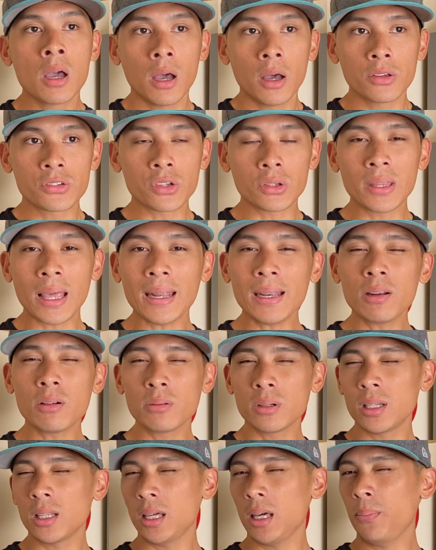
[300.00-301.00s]
So that didn't
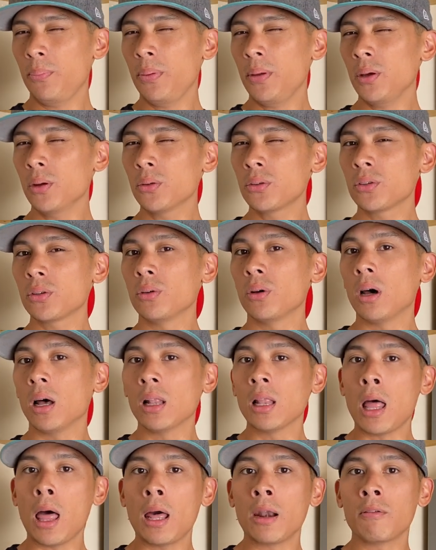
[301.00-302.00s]
really appeal to a
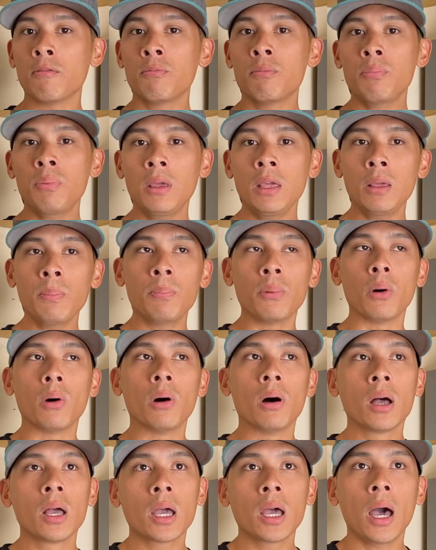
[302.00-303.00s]
lot of
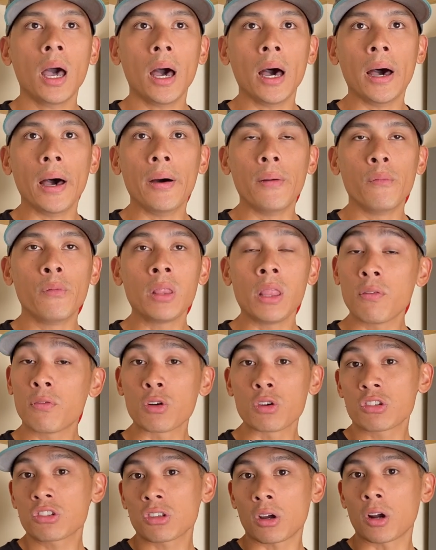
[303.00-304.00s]
people uh, when they
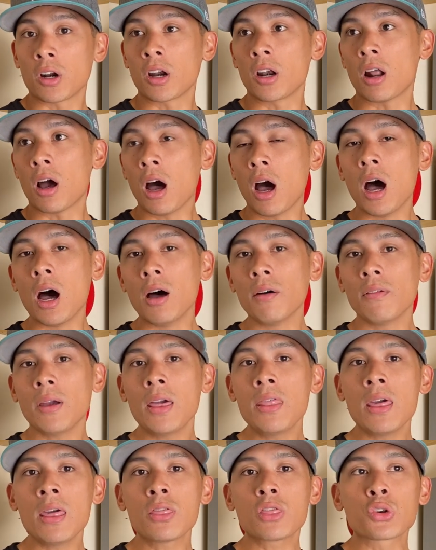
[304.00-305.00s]
first started off.
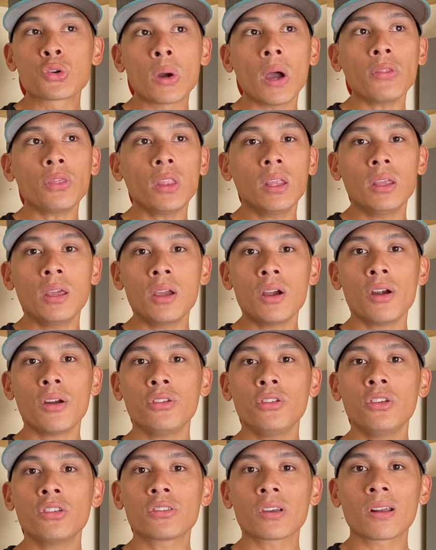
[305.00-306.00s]
And then throughout the
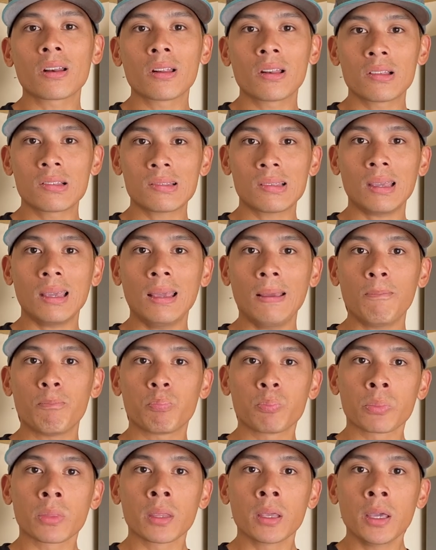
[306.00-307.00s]
years, you started to see
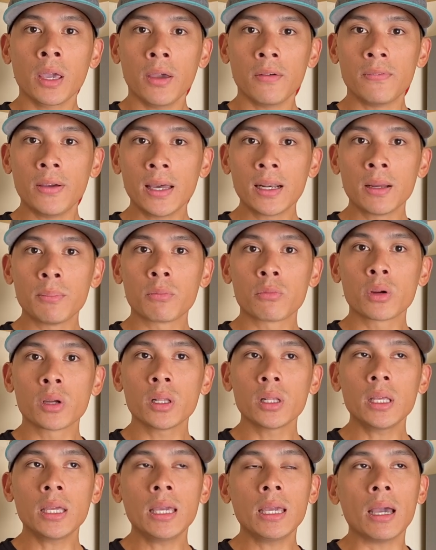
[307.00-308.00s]
Venum
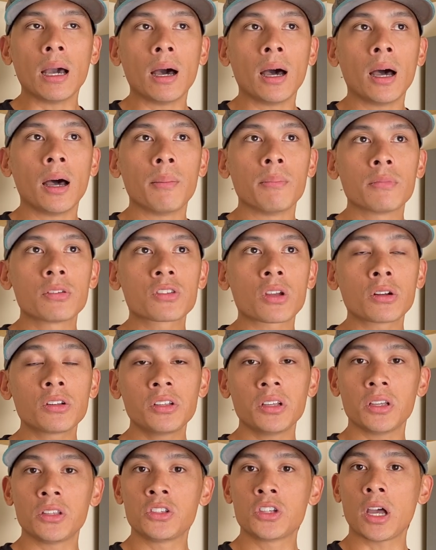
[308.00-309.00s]
really um, start
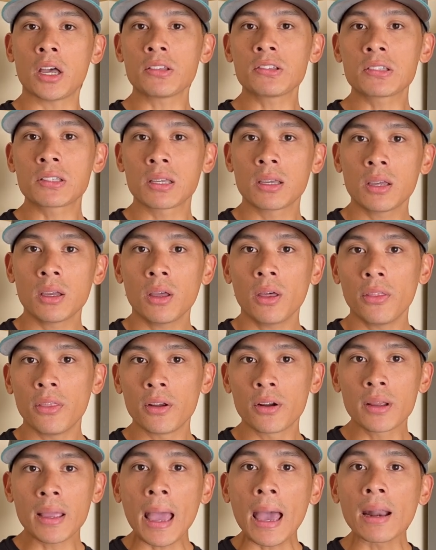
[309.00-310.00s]
to adjust
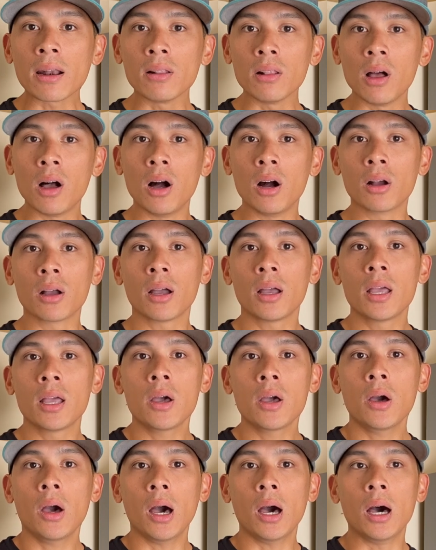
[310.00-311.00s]
their catalog
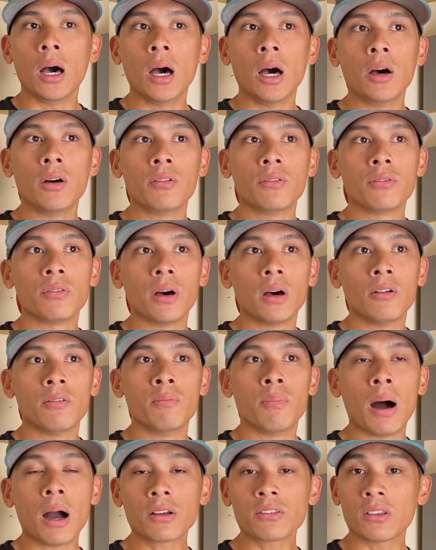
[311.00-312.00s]
uh, of, of,
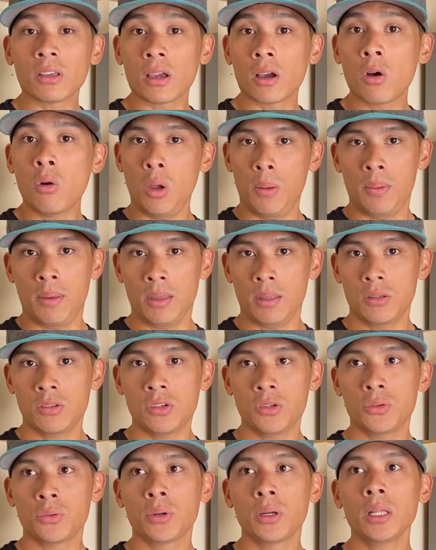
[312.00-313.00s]
boxing equipment
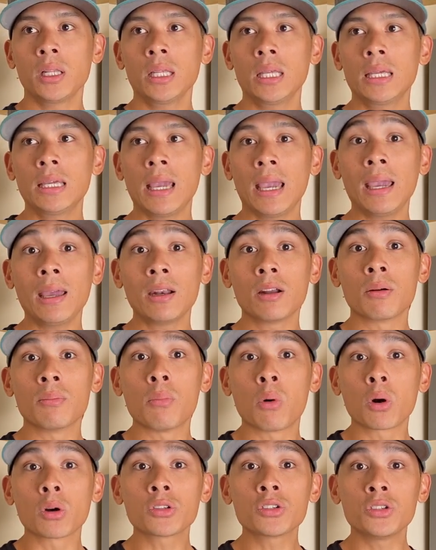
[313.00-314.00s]
to really cater
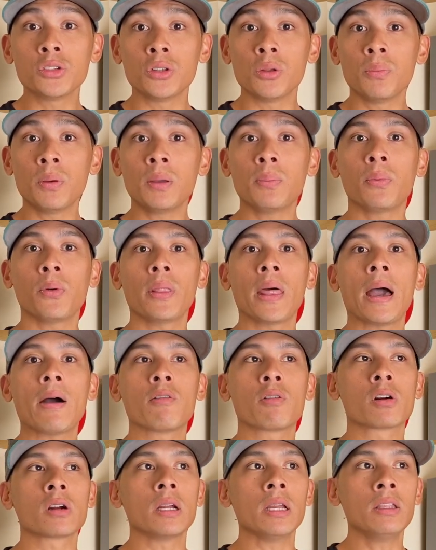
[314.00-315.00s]
more to the people that
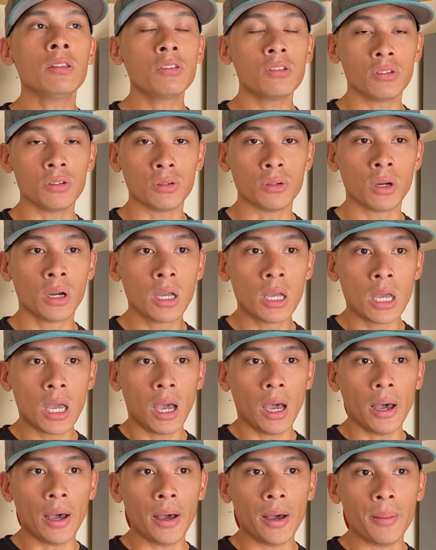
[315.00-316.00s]
were into
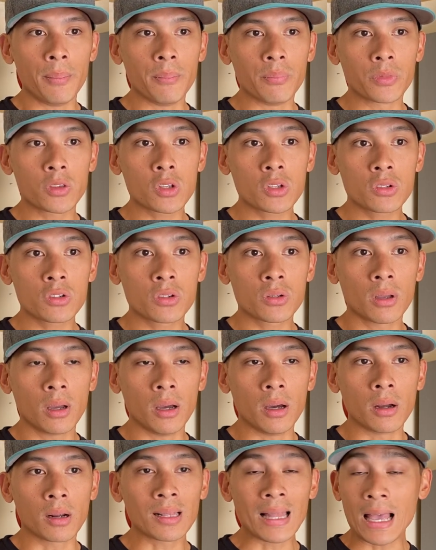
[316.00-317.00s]
um,
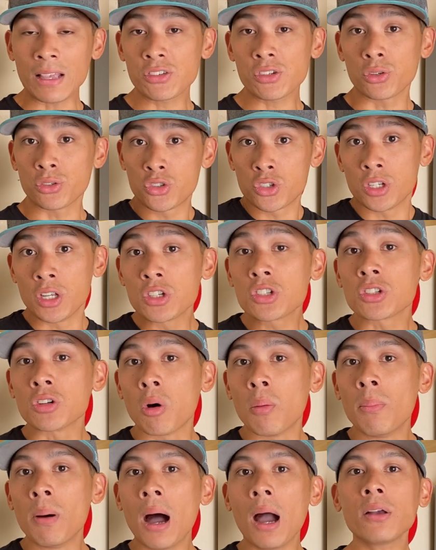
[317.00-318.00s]
uh, classical traditional
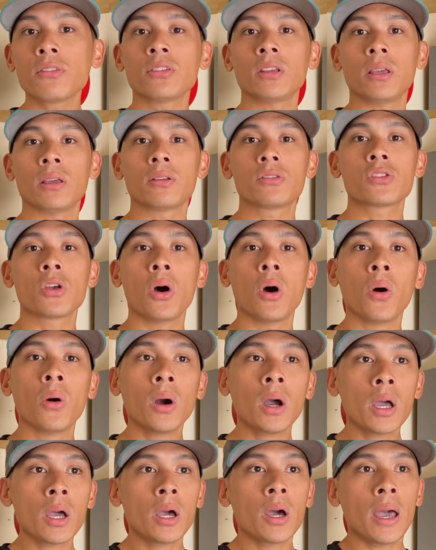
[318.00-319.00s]
boxing. So
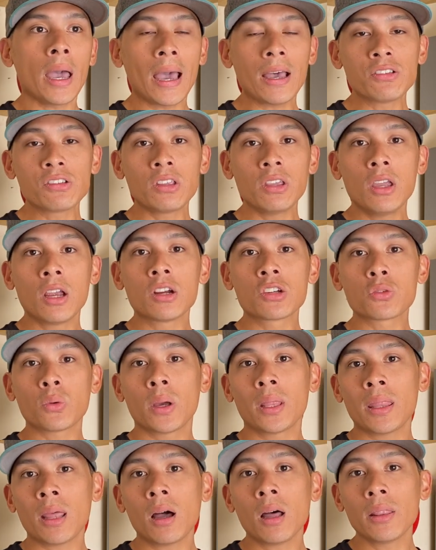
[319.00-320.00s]
as the years
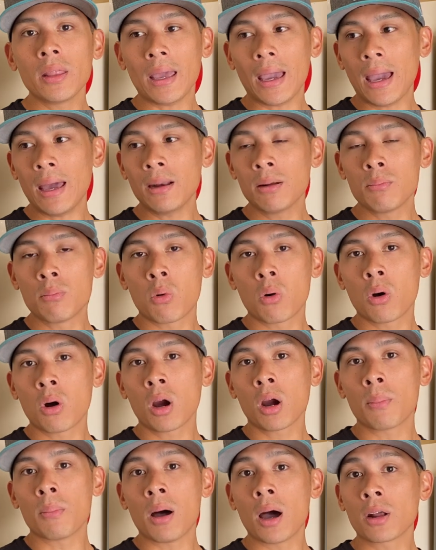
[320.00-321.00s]
went on, they added
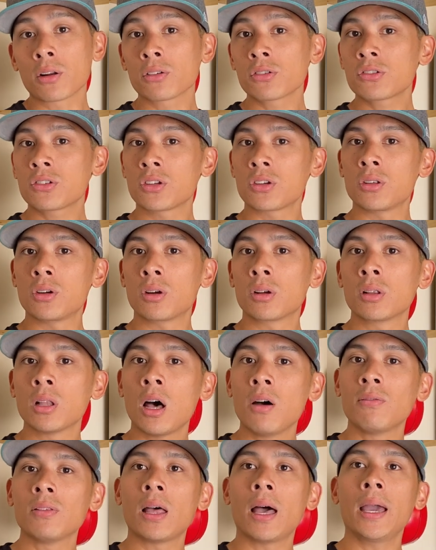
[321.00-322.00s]
more models to their
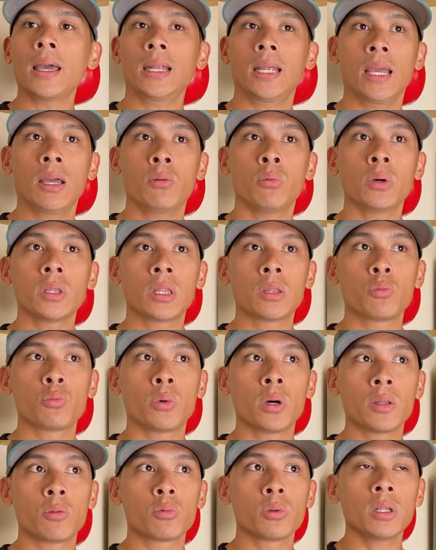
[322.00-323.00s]
glove line. And what,
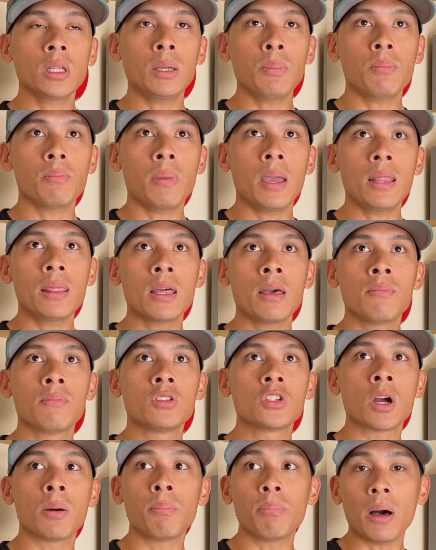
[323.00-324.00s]
what really made them
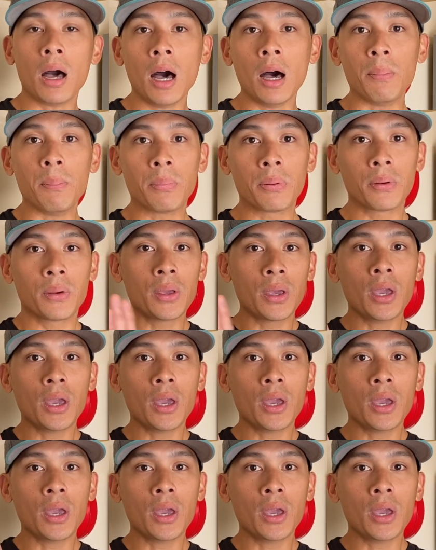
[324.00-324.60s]
jump up